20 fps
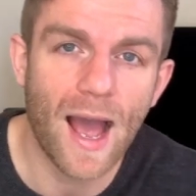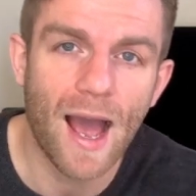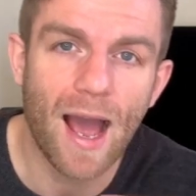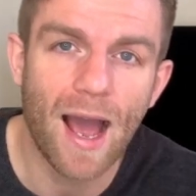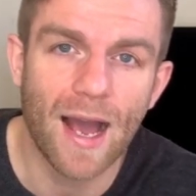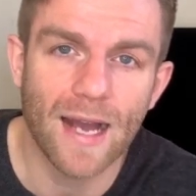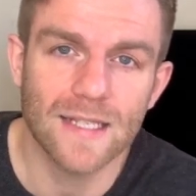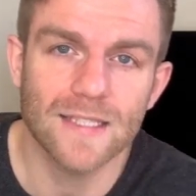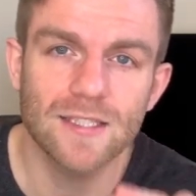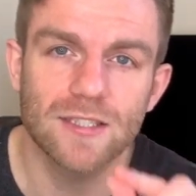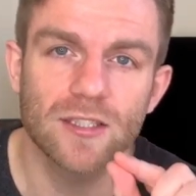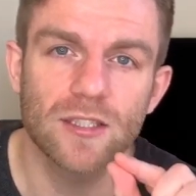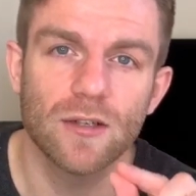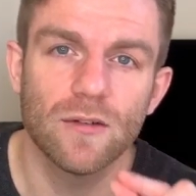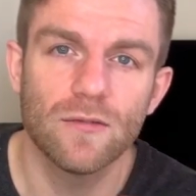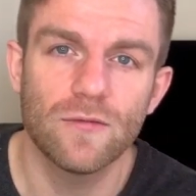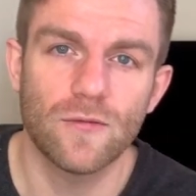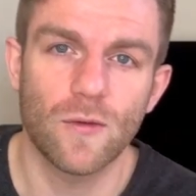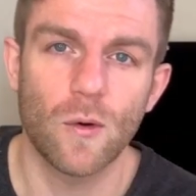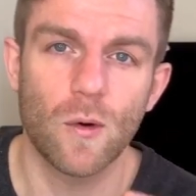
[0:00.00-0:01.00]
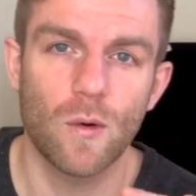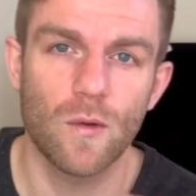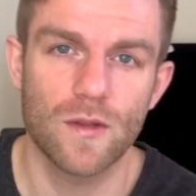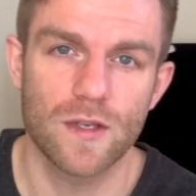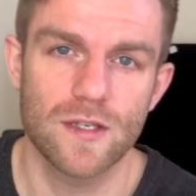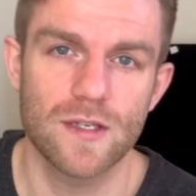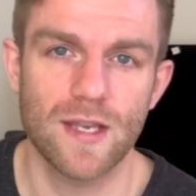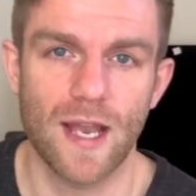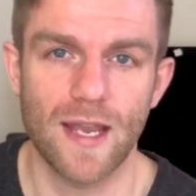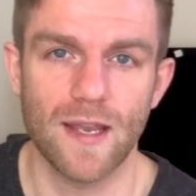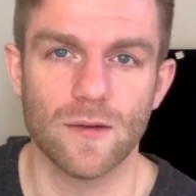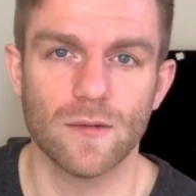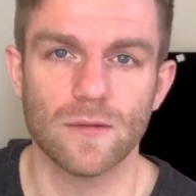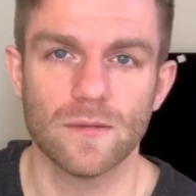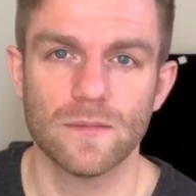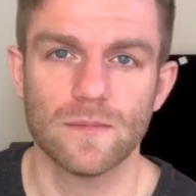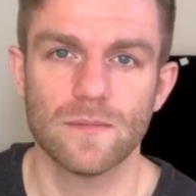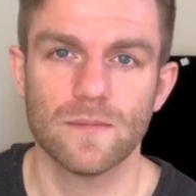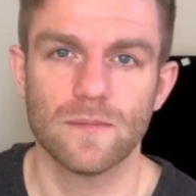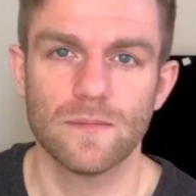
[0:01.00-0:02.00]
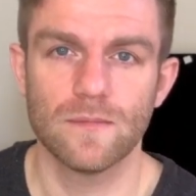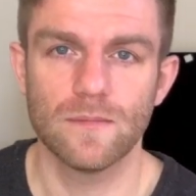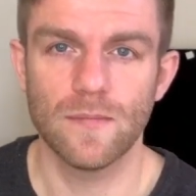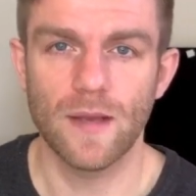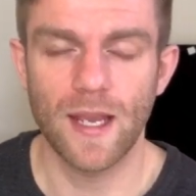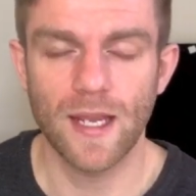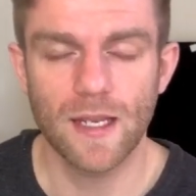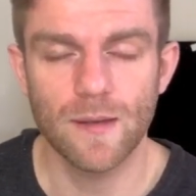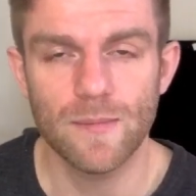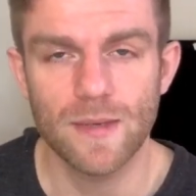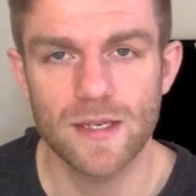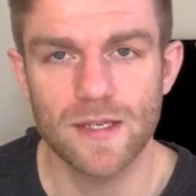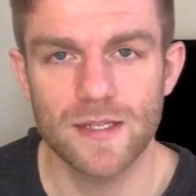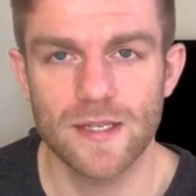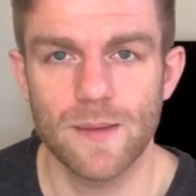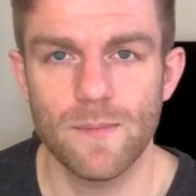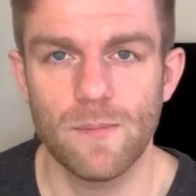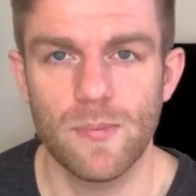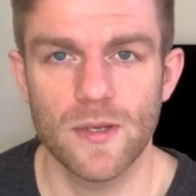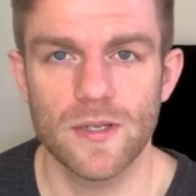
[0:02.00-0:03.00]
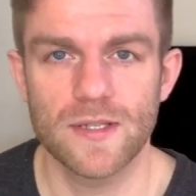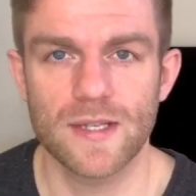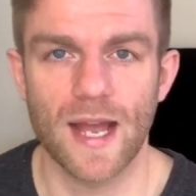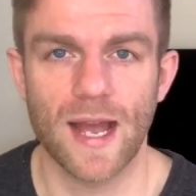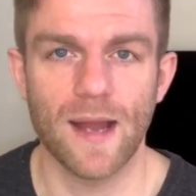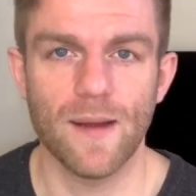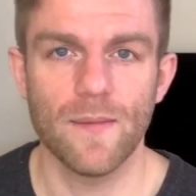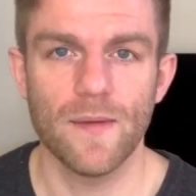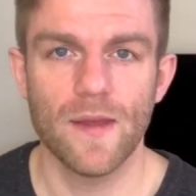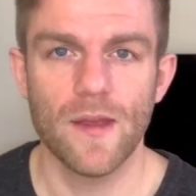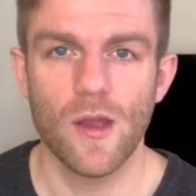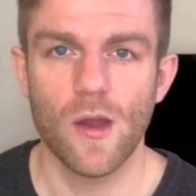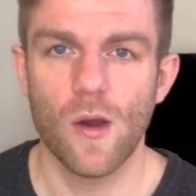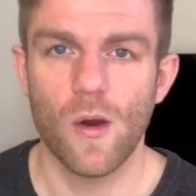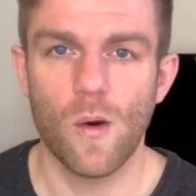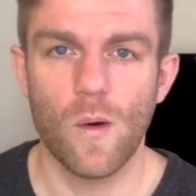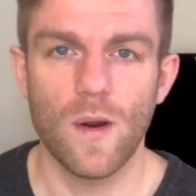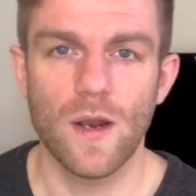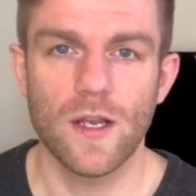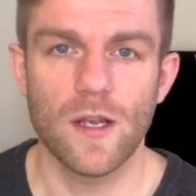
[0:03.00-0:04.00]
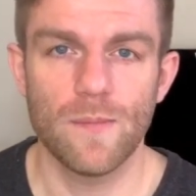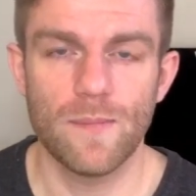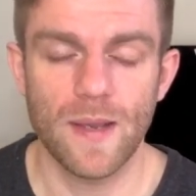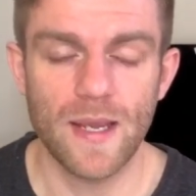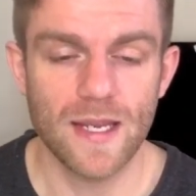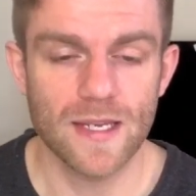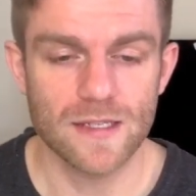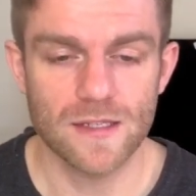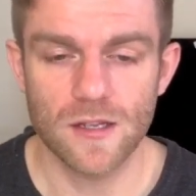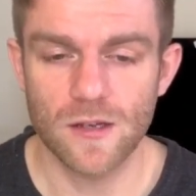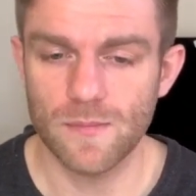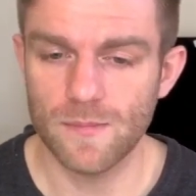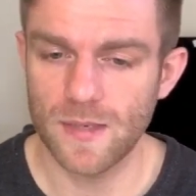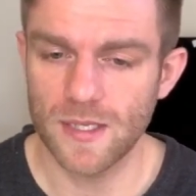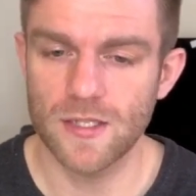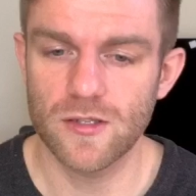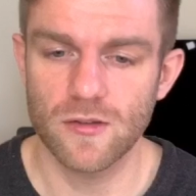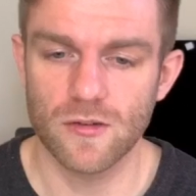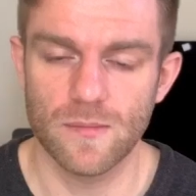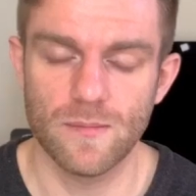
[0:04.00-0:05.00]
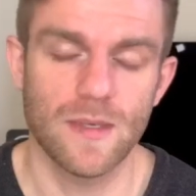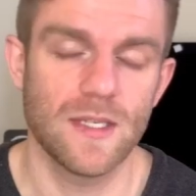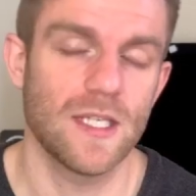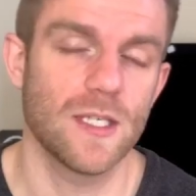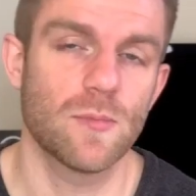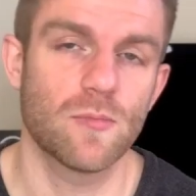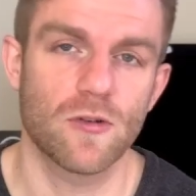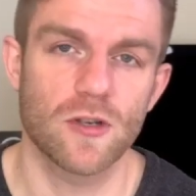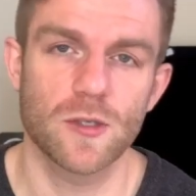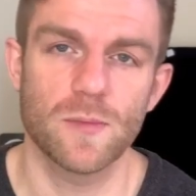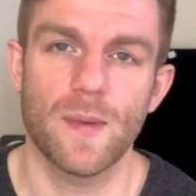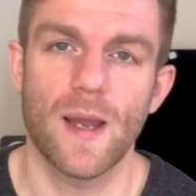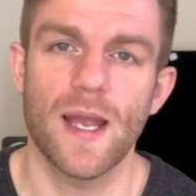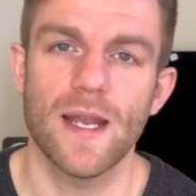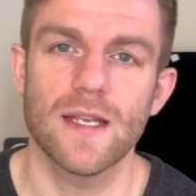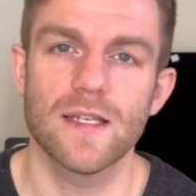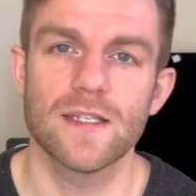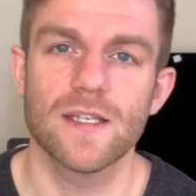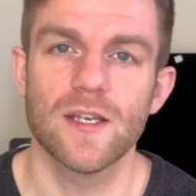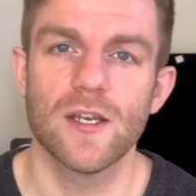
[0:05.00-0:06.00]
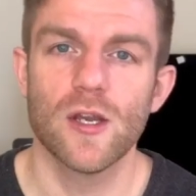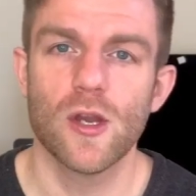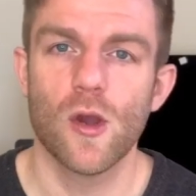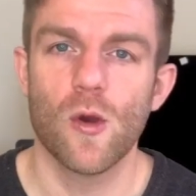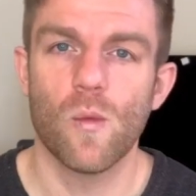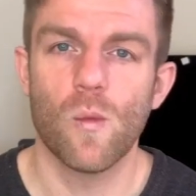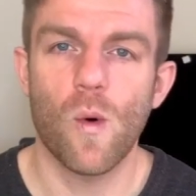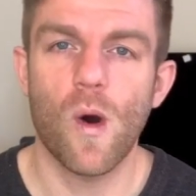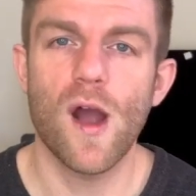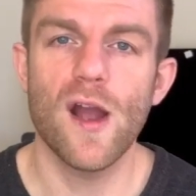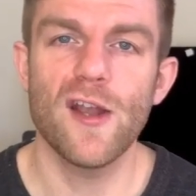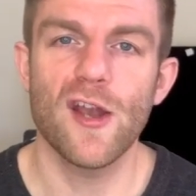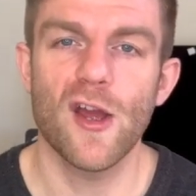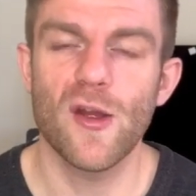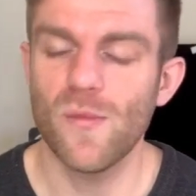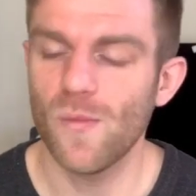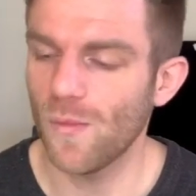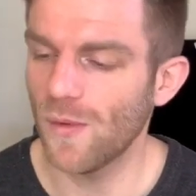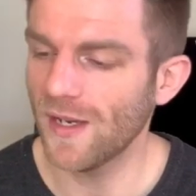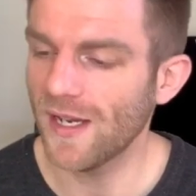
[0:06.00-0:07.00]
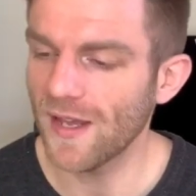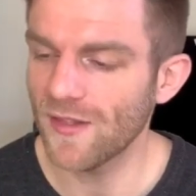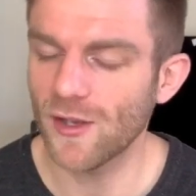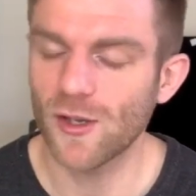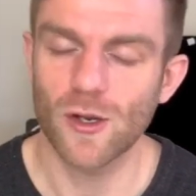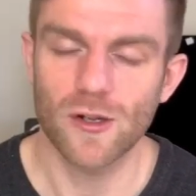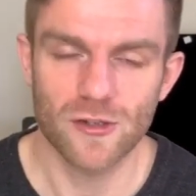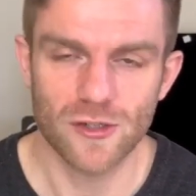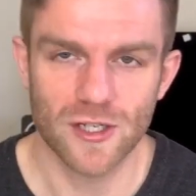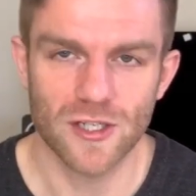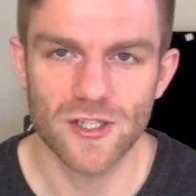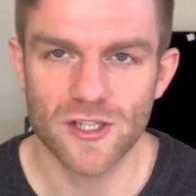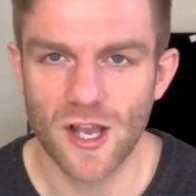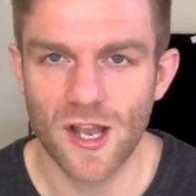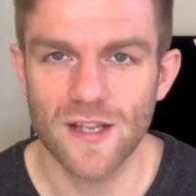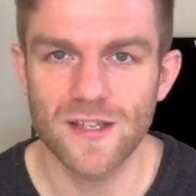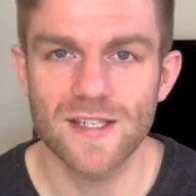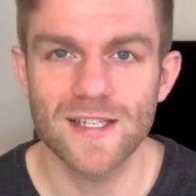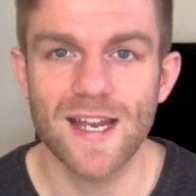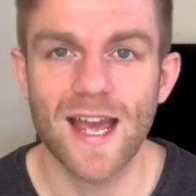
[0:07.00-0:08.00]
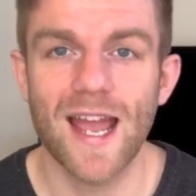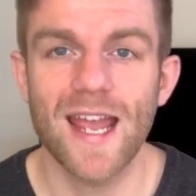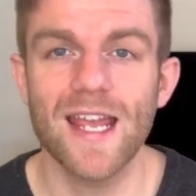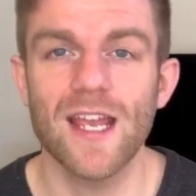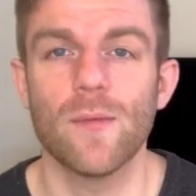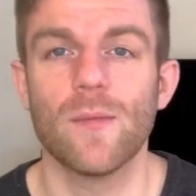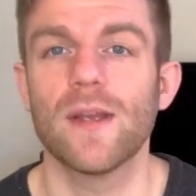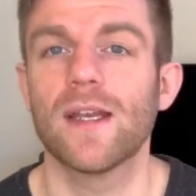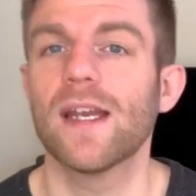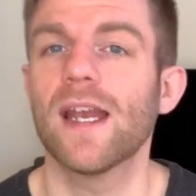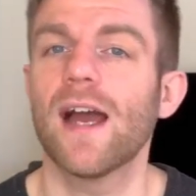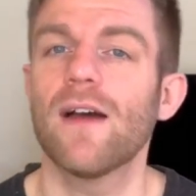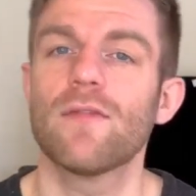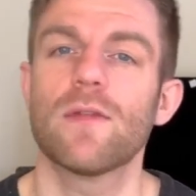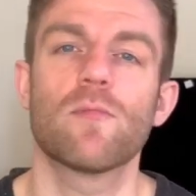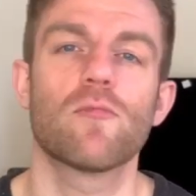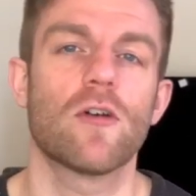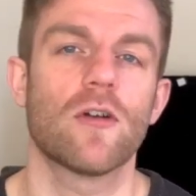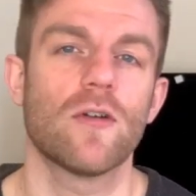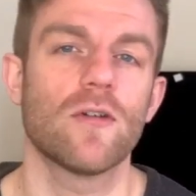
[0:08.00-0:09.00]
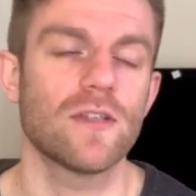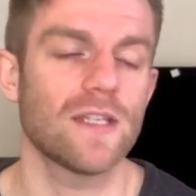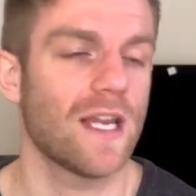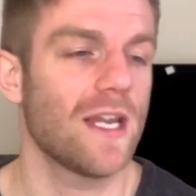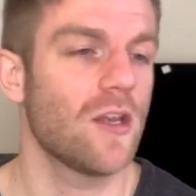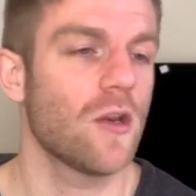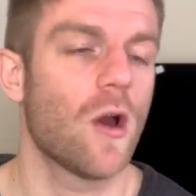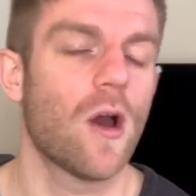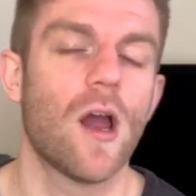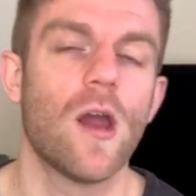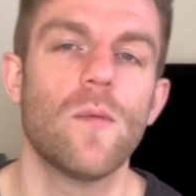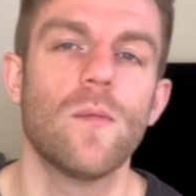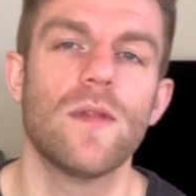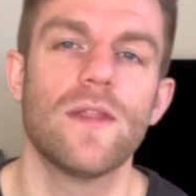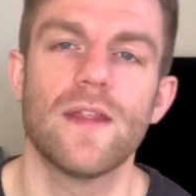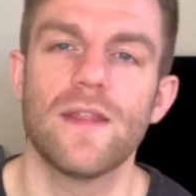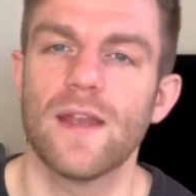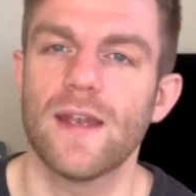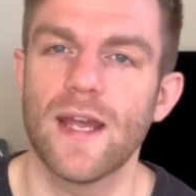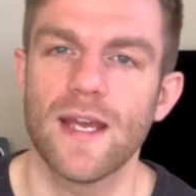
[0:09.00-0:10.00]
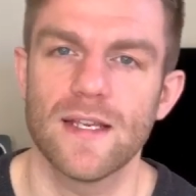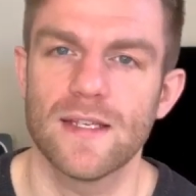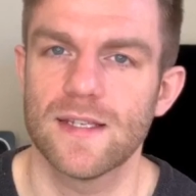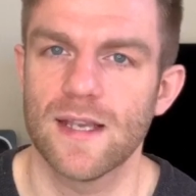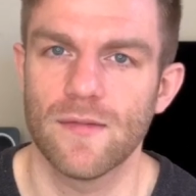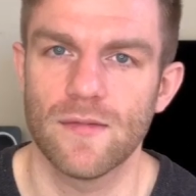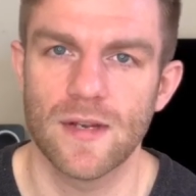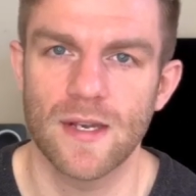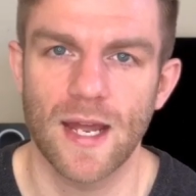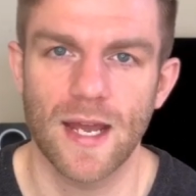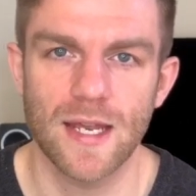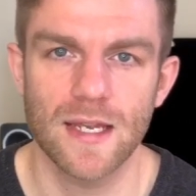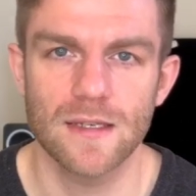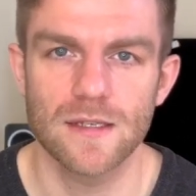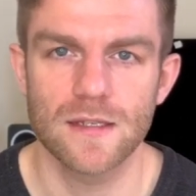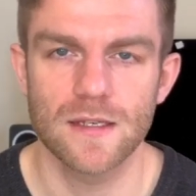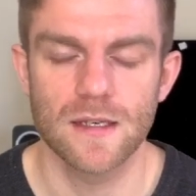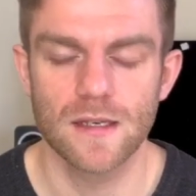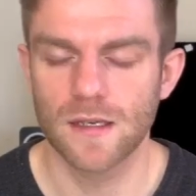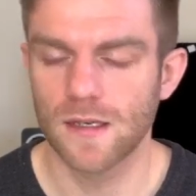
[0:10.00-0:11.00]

Ask for the sale. It can be as simple as that. All it could be is, look, Mr. and Mrs. Prospect, why don't we get the contract signed today and we can have the product in your home within the next 7 days.